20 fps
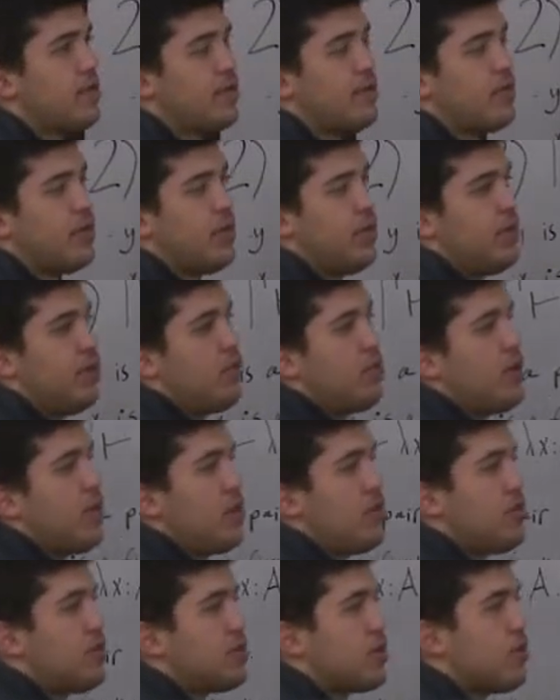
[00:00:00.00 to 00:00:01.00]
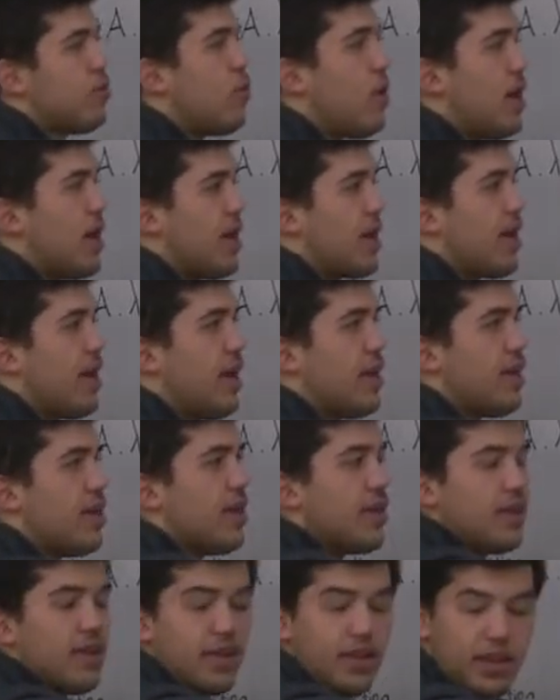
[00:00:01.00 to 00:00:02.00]
here we are using y again.
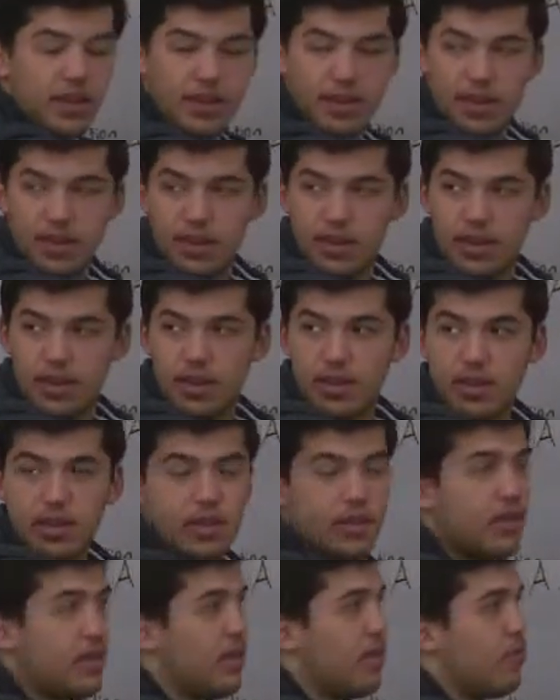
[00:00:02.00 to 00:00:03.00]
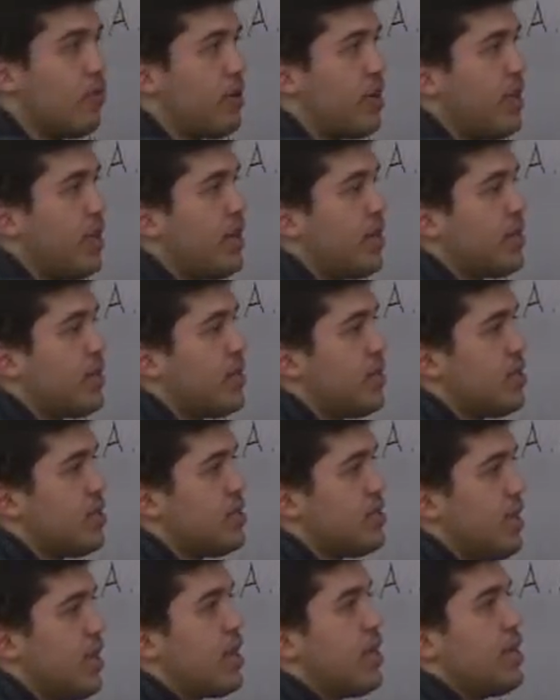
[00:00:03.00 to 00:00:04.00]
And we're getting the
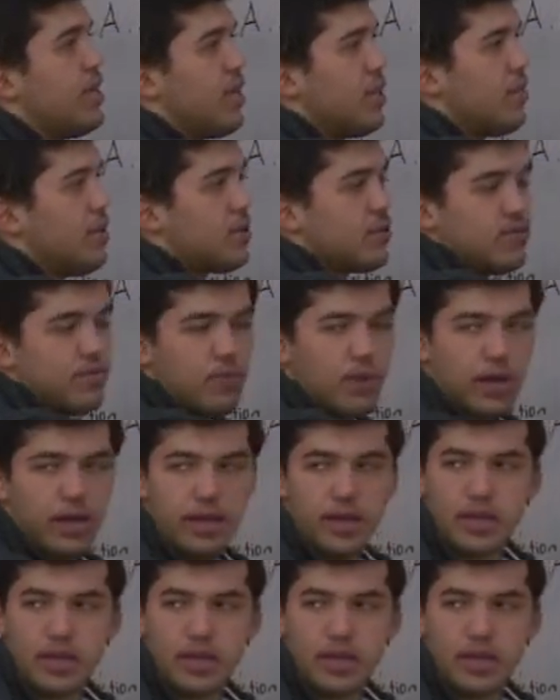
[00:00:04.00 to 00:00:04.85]
second element of y.